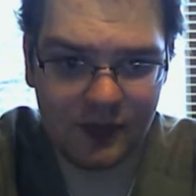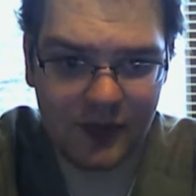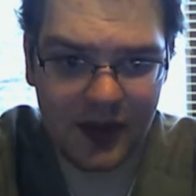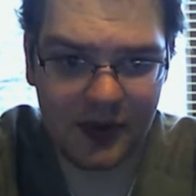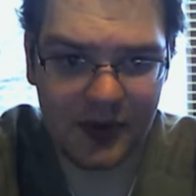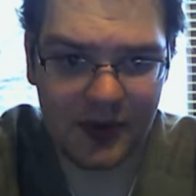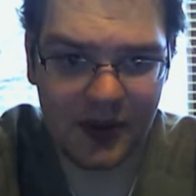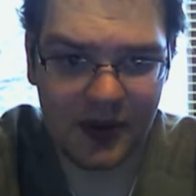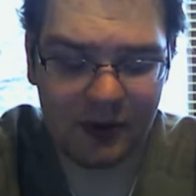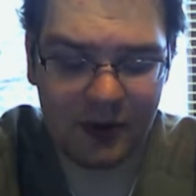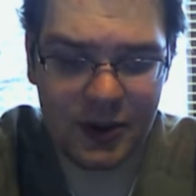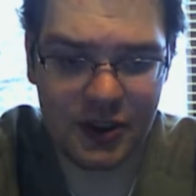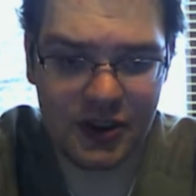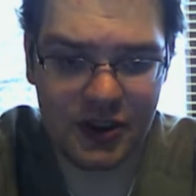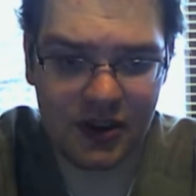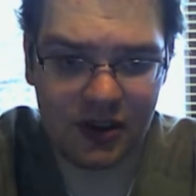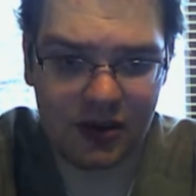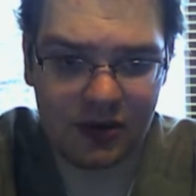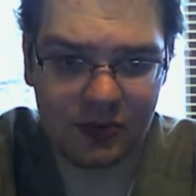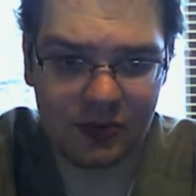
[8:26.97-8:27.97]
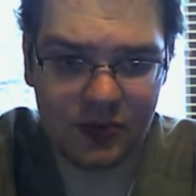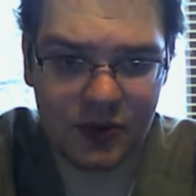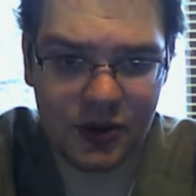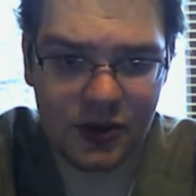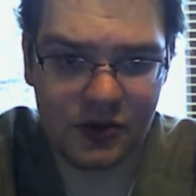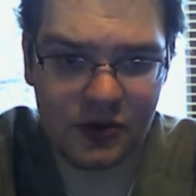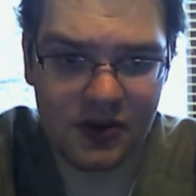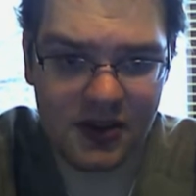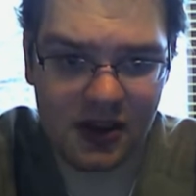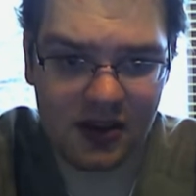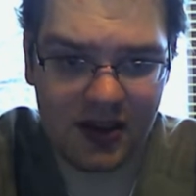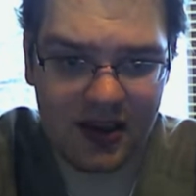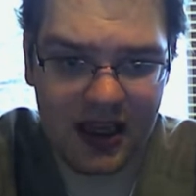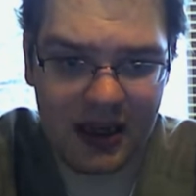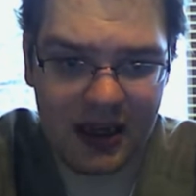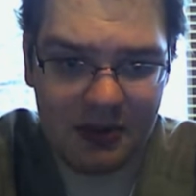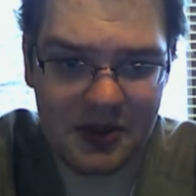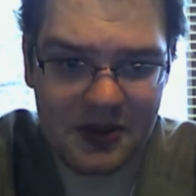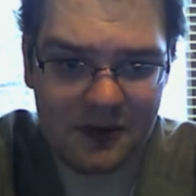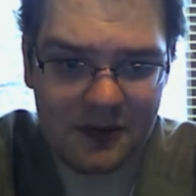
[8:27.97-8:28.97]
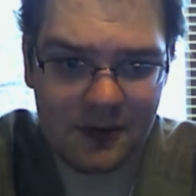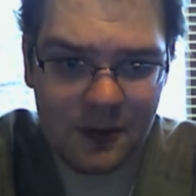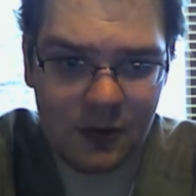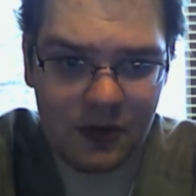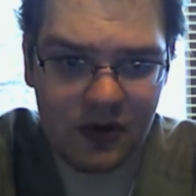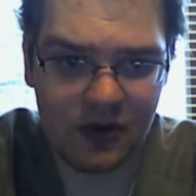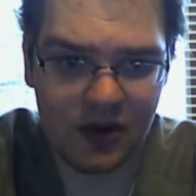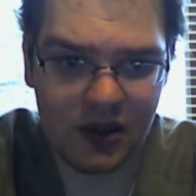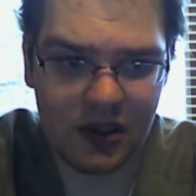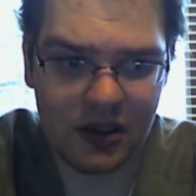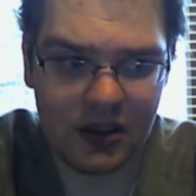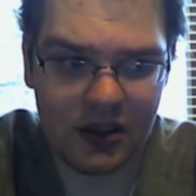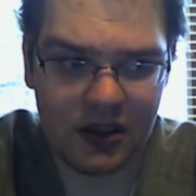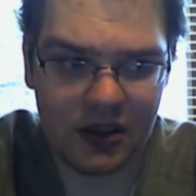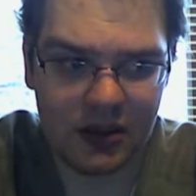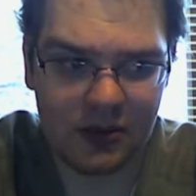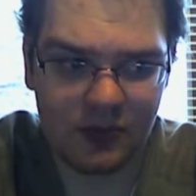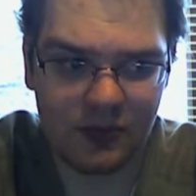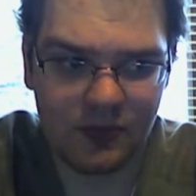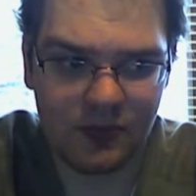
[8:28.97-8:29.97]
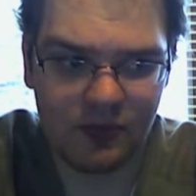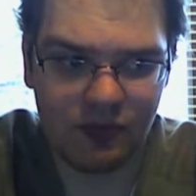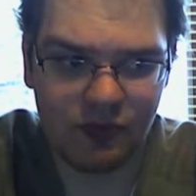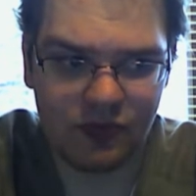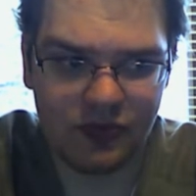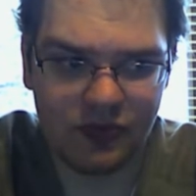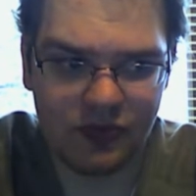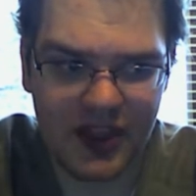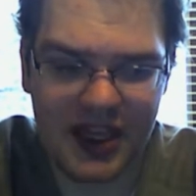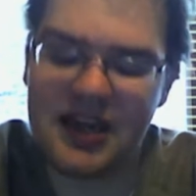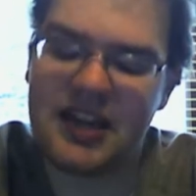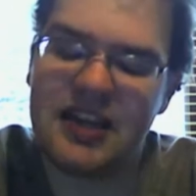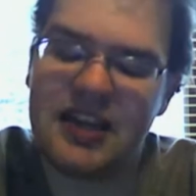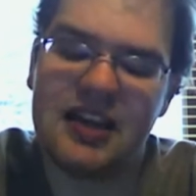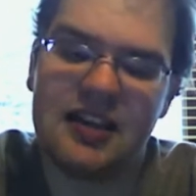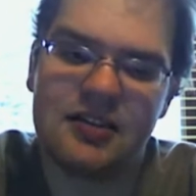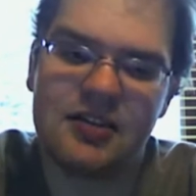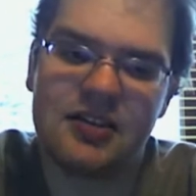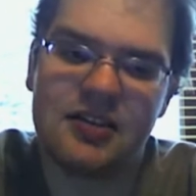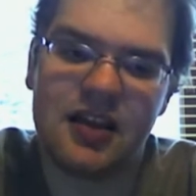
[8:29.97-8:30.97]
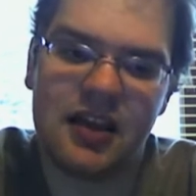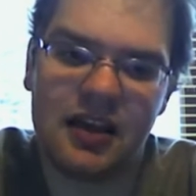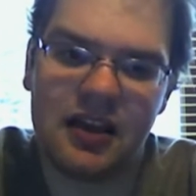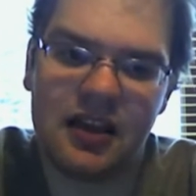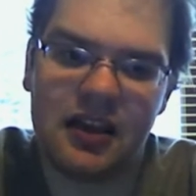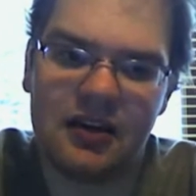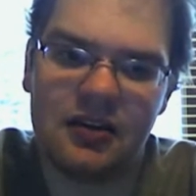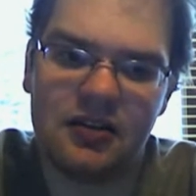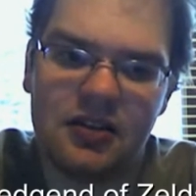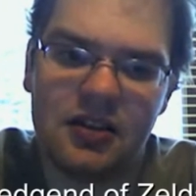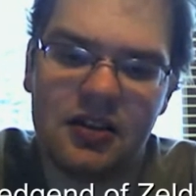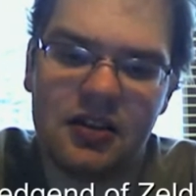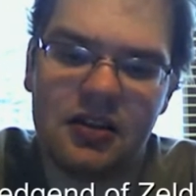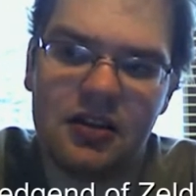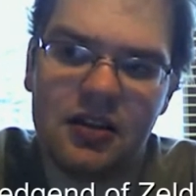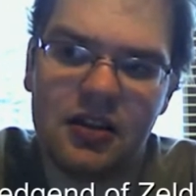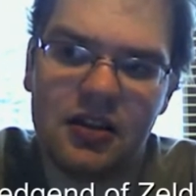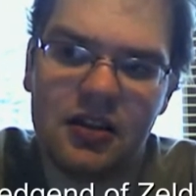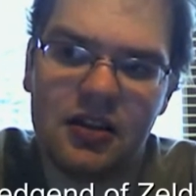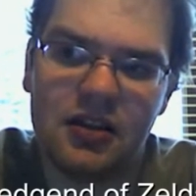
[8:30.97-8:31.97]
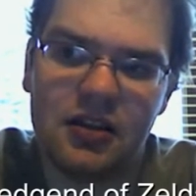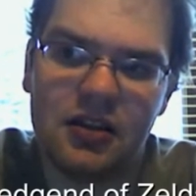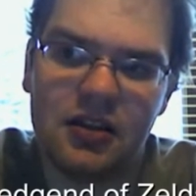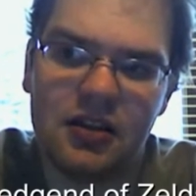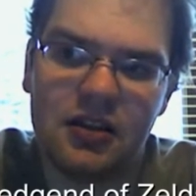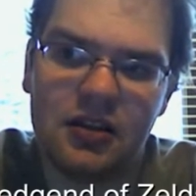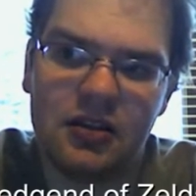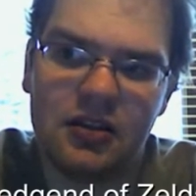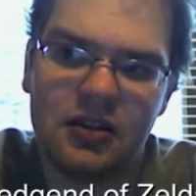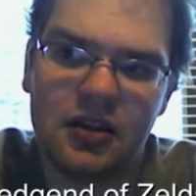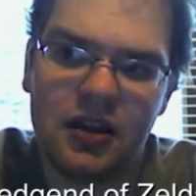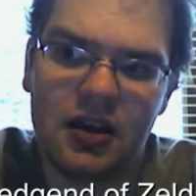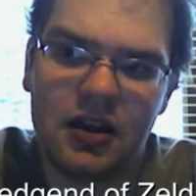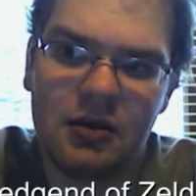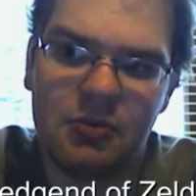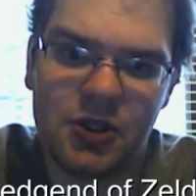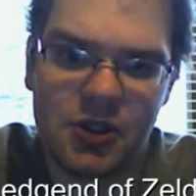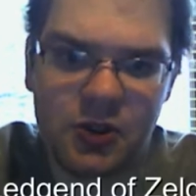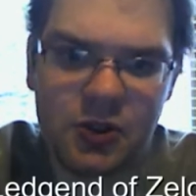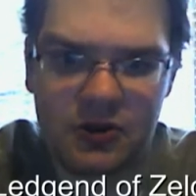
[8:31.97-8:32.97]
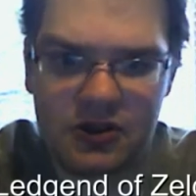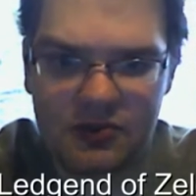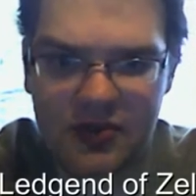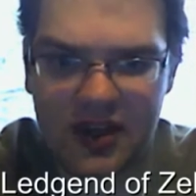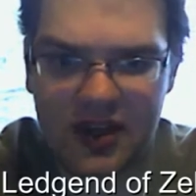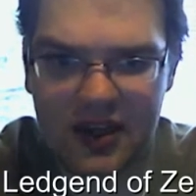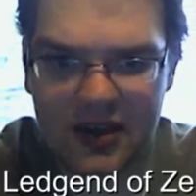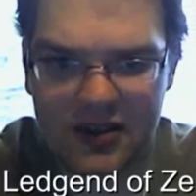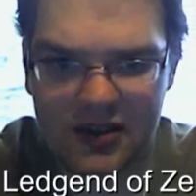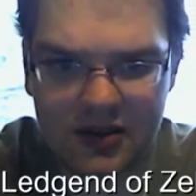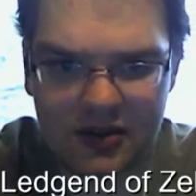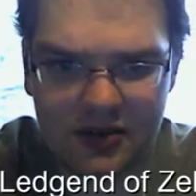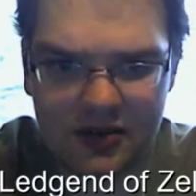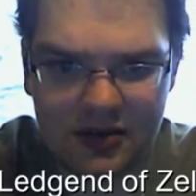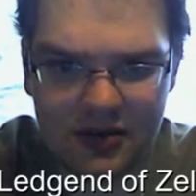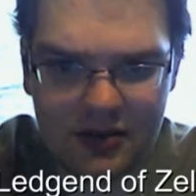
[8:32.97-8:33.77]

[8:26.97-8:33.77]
and then the original two Zelda games for the N E S and uh, Majora's Mask.